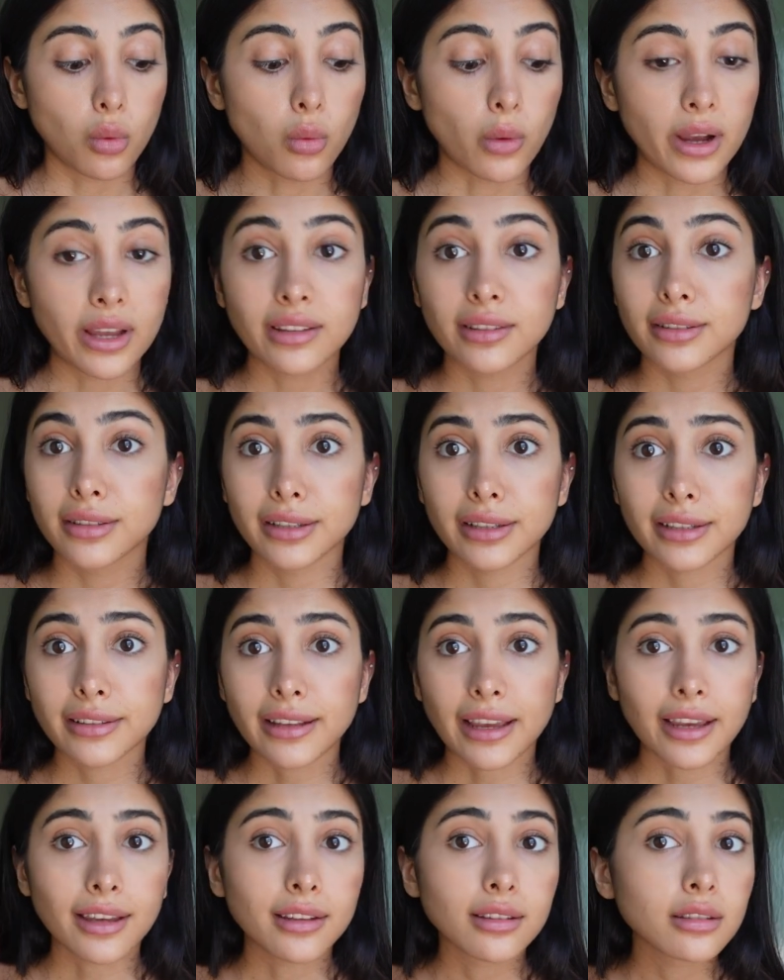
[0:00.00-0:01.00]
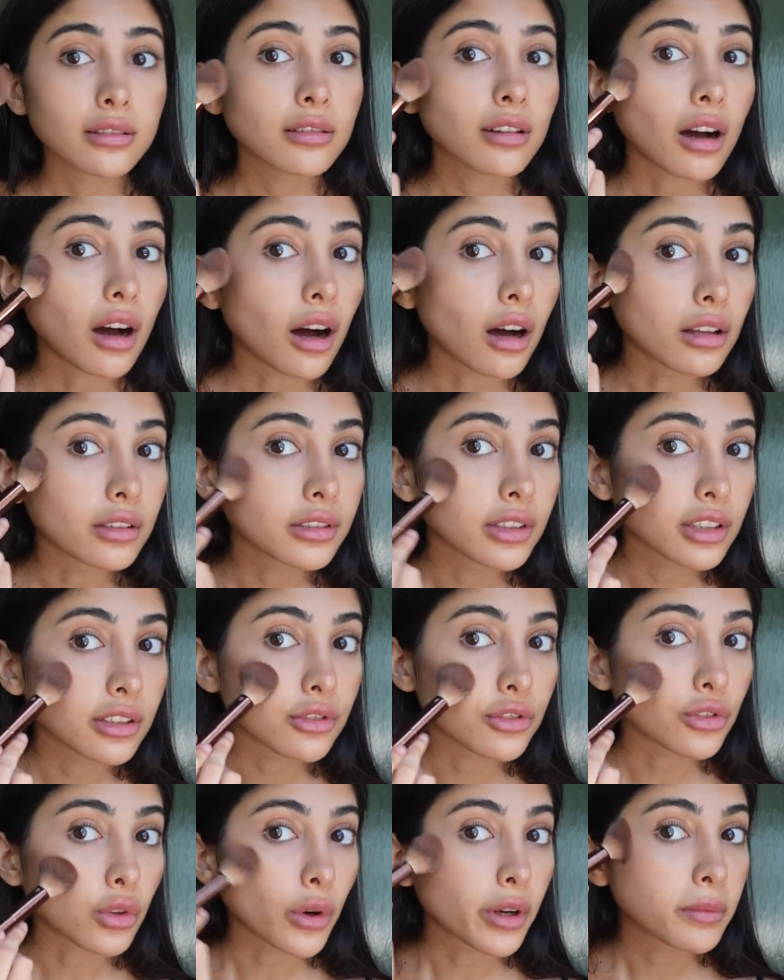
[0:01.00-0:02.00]
when did it end all the
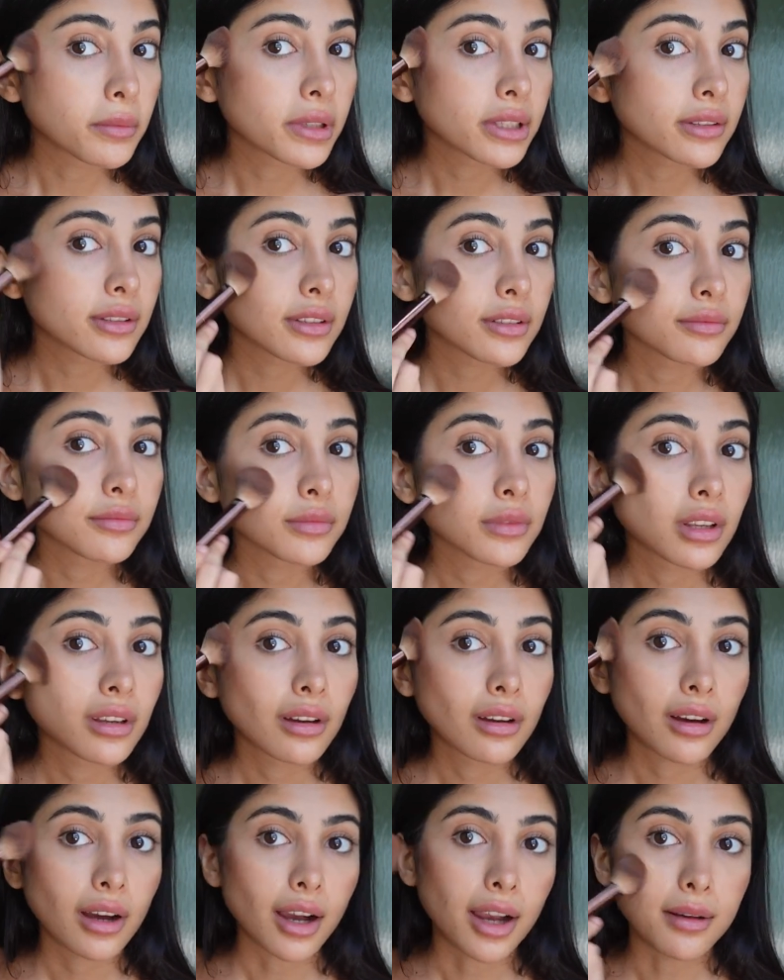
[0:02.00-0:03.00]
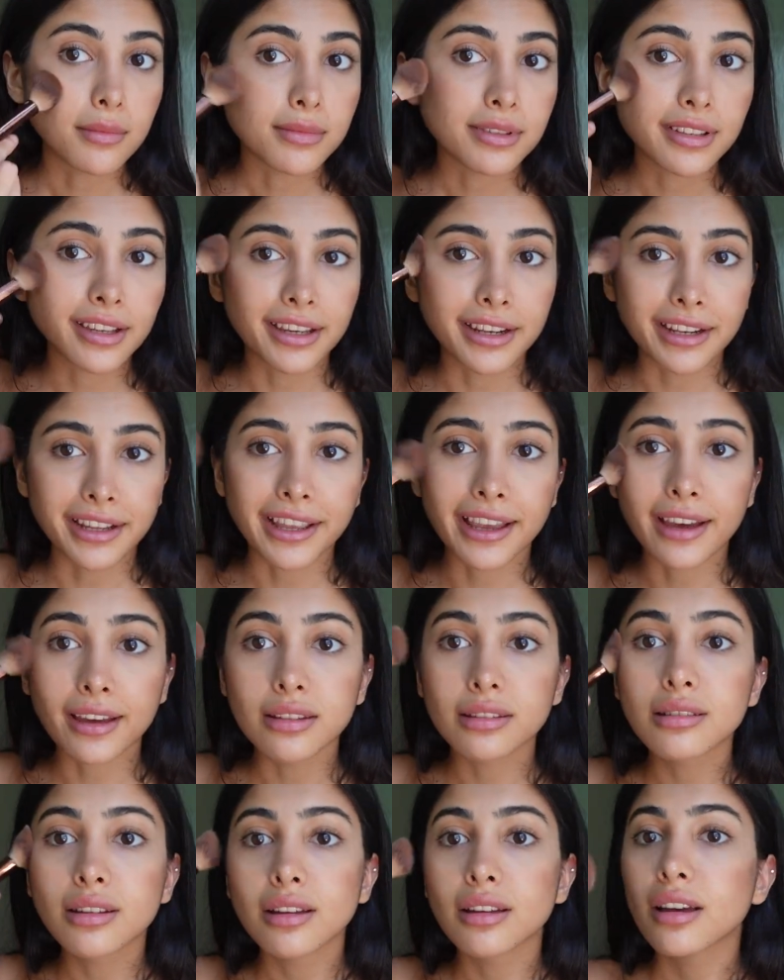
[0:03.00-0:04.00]
enjoyment? I'm sad
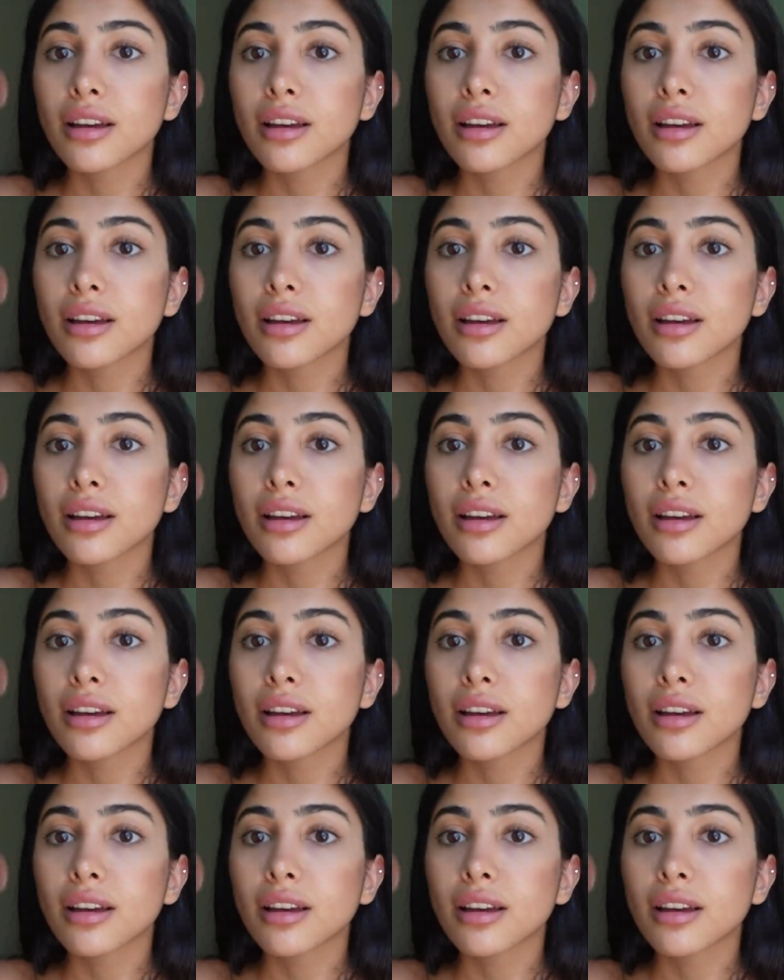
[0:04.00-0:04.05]
again.